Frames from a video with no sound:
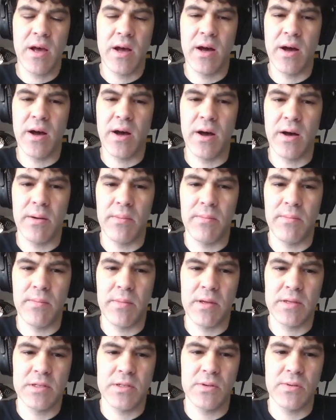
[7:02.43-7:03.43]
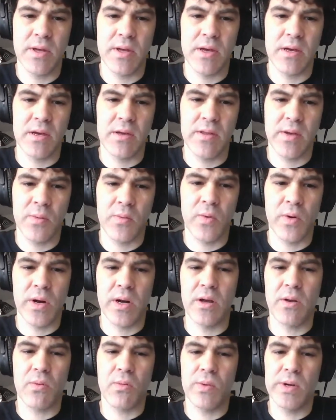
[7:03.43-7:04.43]
And so they
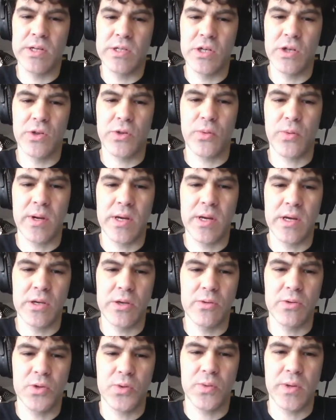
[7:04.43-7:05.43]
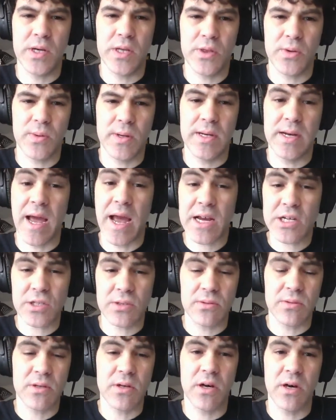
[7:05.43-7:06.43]
won a Region 3 U23
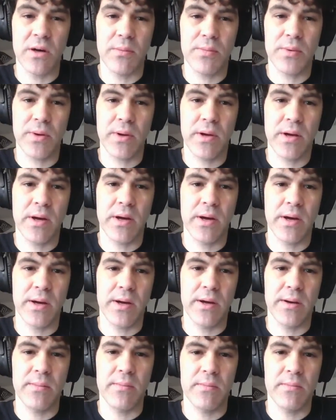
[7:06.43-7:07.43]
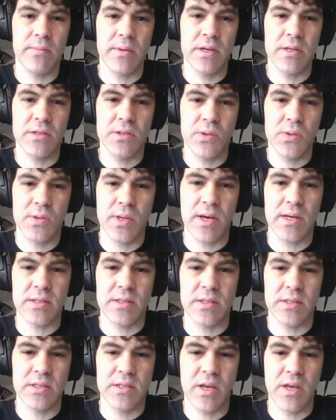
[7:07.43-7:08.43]
National Cup in
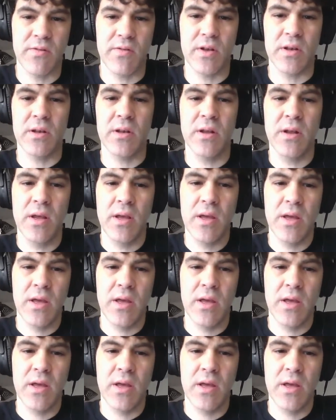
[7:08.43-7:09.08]
2007.